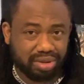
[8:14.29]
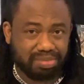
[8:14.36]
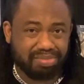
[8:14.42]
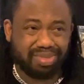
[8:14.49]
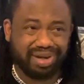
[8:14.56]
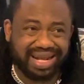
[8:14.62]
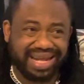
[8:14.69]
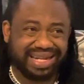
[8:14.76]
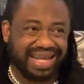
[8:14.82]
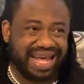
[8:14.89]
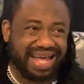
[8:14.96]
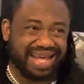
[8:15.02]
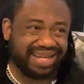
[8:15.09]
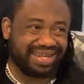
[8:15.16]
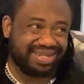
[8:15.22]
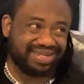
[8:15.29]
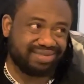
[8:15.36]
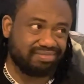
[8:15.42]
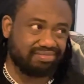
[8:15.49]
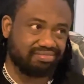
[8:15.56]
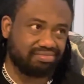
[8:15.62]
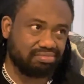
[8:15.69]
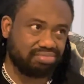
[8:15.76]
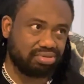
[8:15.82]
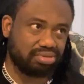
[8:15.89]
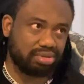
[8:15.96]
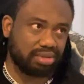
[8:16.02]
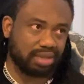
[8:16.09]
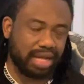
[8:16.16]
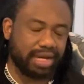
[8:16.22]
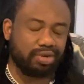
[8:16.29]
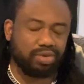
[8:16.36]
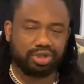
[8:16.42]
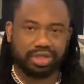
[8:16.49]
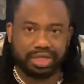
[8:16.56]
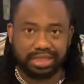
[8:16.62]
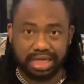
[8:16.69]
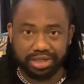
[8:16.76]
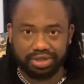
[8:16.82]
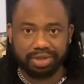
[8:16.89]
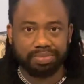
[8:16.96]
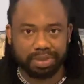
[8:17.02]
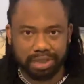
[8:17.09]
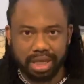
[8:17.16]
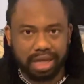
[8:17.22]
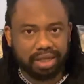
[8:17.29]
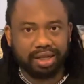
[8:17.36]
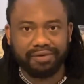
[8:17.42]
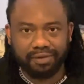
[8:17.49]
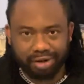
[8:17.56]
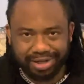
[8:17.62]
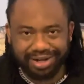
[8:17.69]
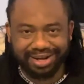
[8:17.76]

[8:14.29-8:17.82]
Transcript: More than, I don't want to exaggerate, but they've got,